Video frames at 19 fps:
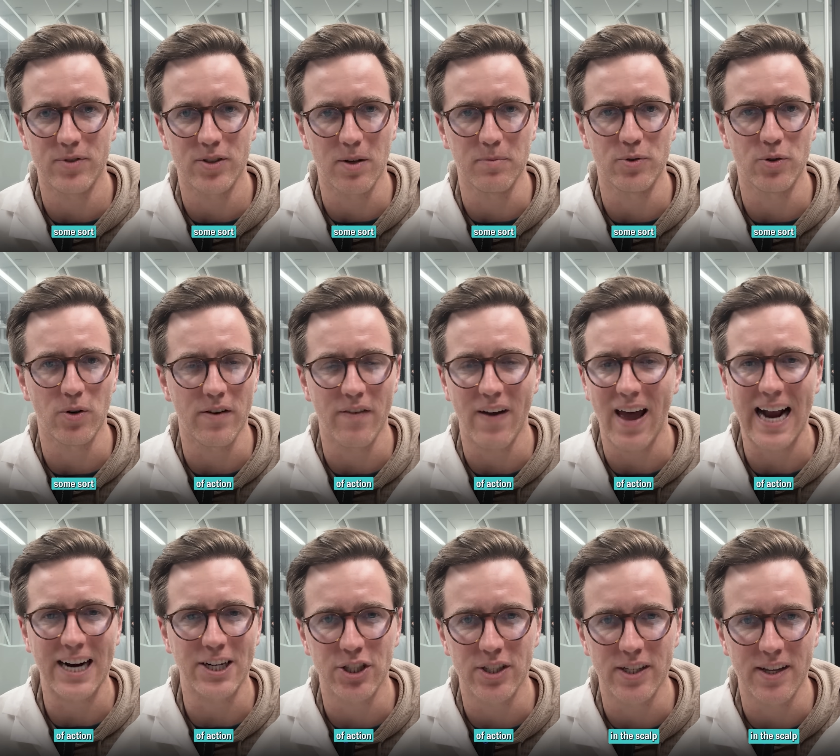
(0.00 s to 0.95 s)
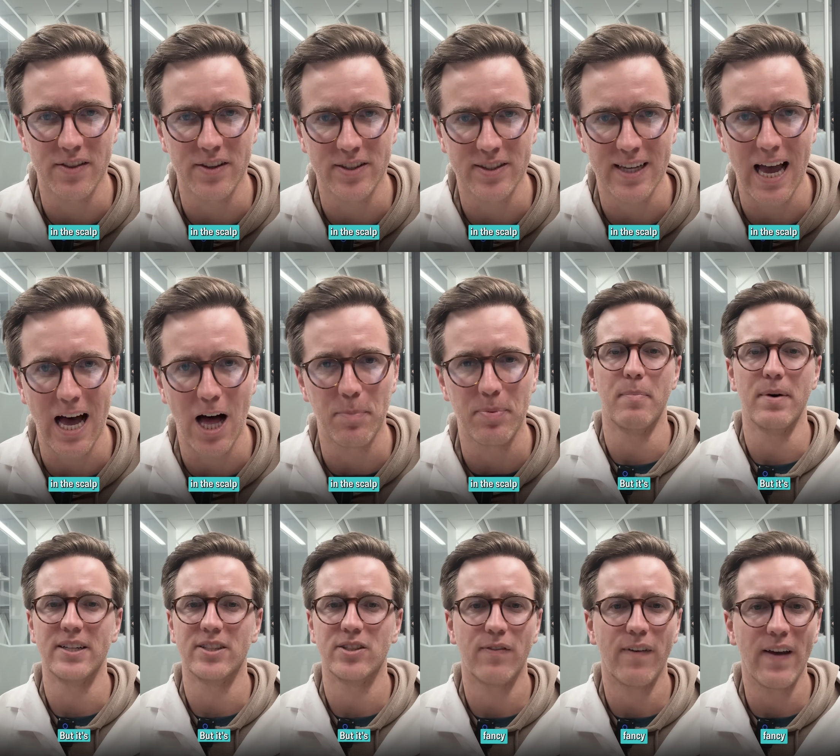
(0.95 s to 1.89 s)
some sort of action in the scalp,
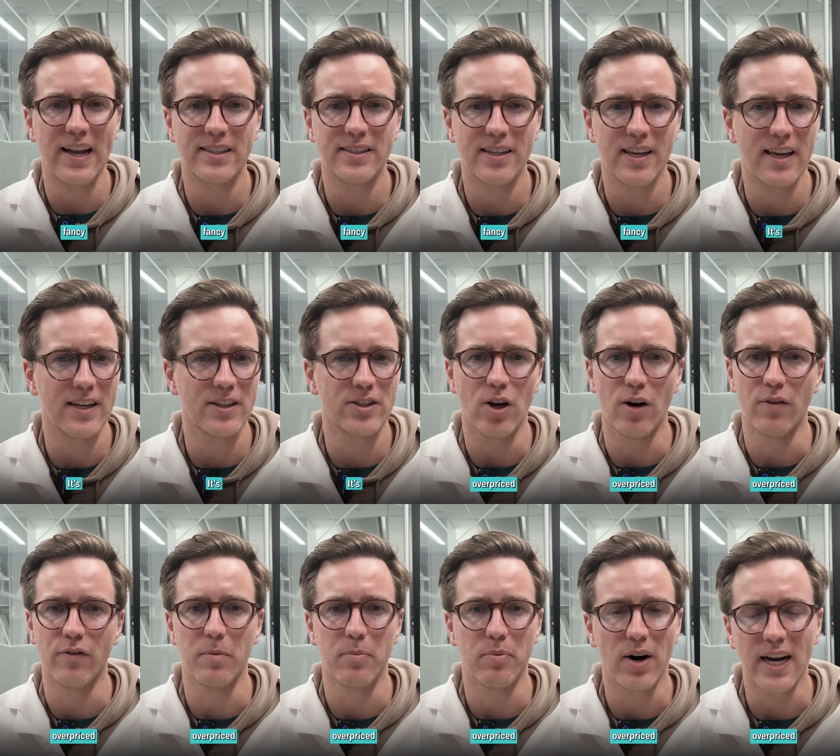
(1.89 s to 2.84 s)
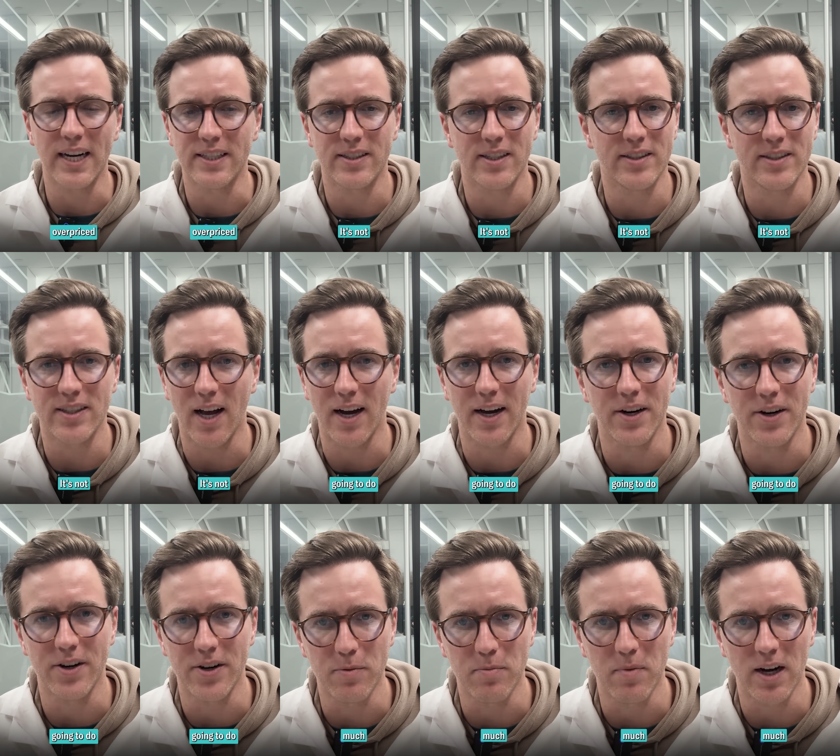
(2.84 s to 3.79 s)
but it's fancy, it's overpriced, it's not
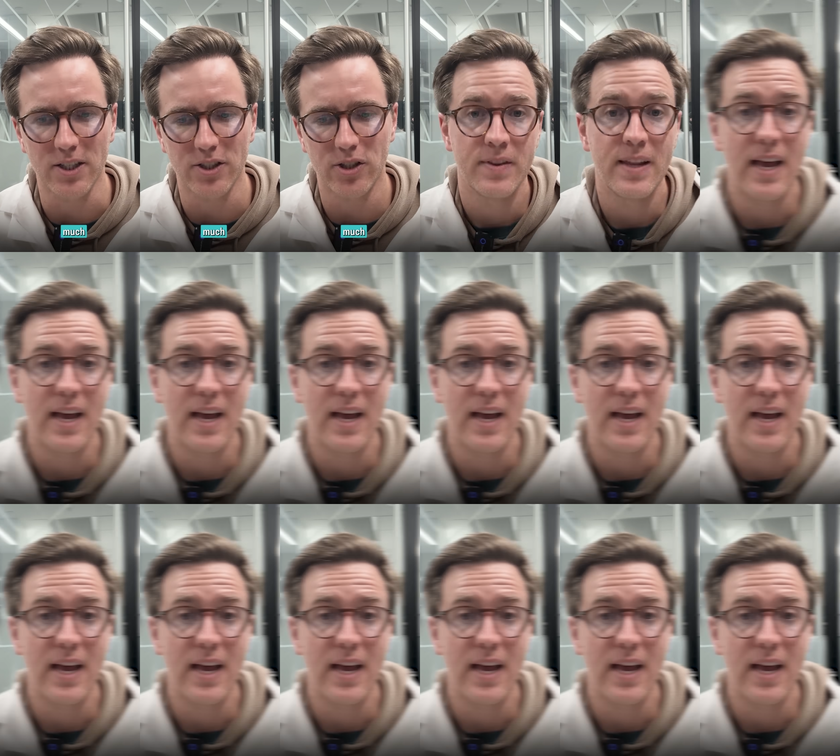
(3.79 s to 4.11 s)
gonna do much.